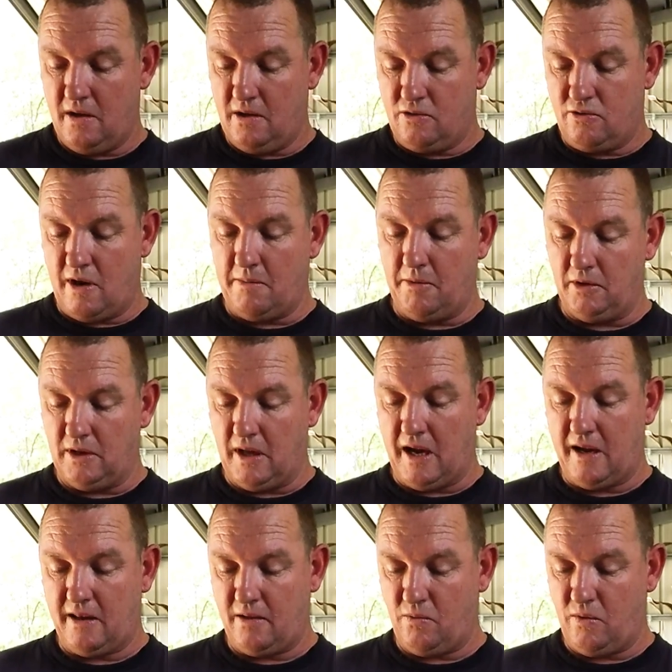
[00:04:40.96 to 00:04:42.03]
Dremel
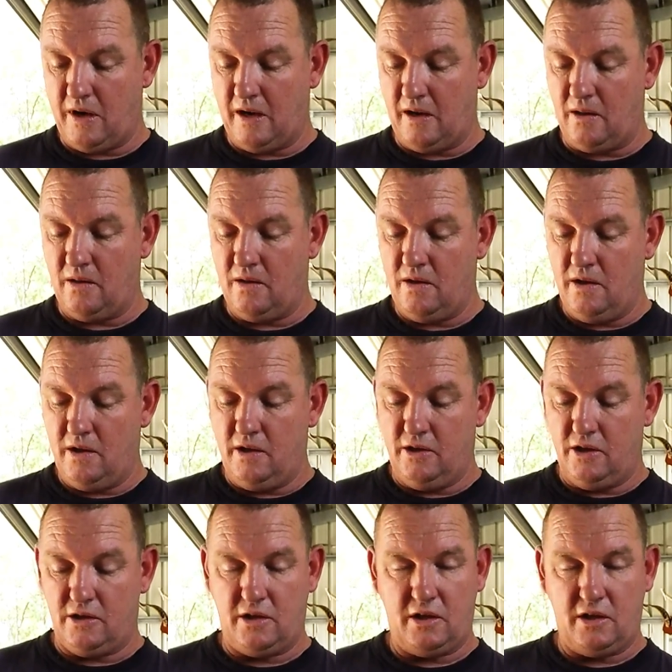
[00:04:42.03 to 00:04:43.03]
there, the wheel, just